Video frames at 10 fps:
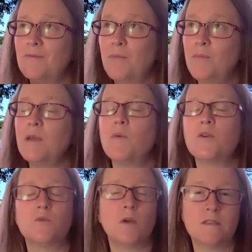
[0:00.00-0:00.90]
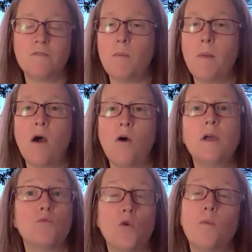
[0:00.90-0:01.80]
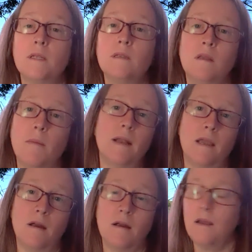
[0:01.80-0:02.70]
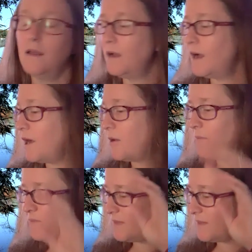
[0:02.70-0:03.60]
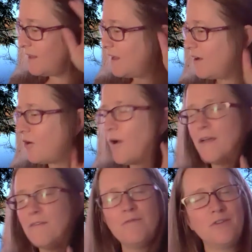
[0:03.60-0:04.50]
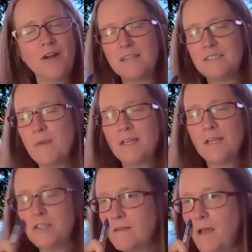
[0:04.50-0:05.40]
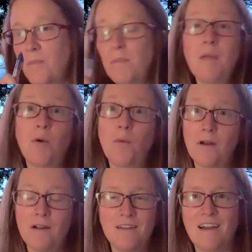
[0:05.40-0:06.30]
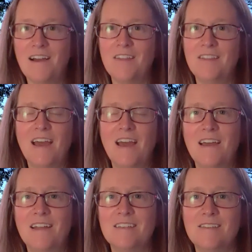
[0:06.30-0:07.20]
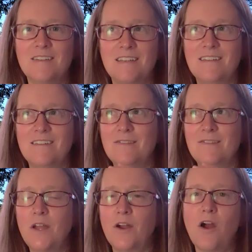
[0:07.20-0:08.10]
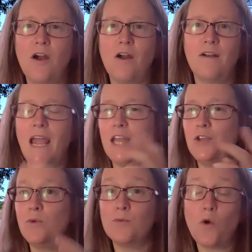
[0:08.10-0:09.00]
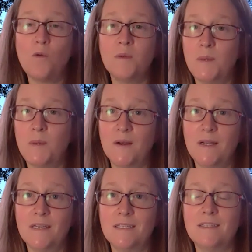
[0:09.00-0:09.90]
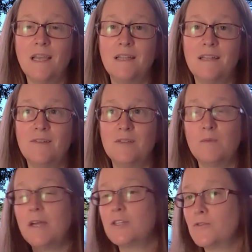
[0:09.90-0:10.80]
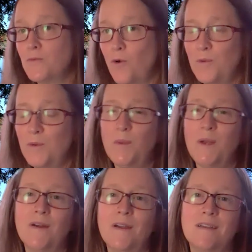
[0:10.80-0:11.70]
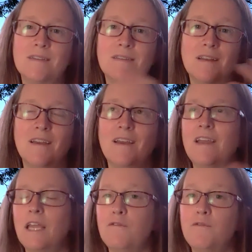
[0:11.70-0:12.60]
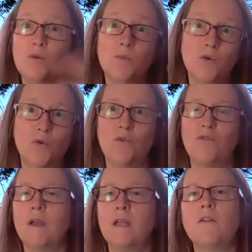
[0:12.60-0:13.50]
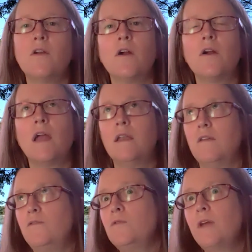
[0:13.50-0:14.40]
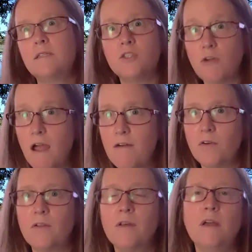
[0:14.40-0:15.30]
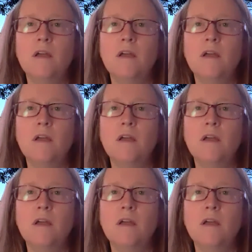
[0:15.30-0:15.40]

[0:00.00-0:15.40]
being persuasive about enrollment in Medicare. I forgot to mention paperwork, that there are annual enrollment periods and special enrollment periods. And if you move and if you like to travel,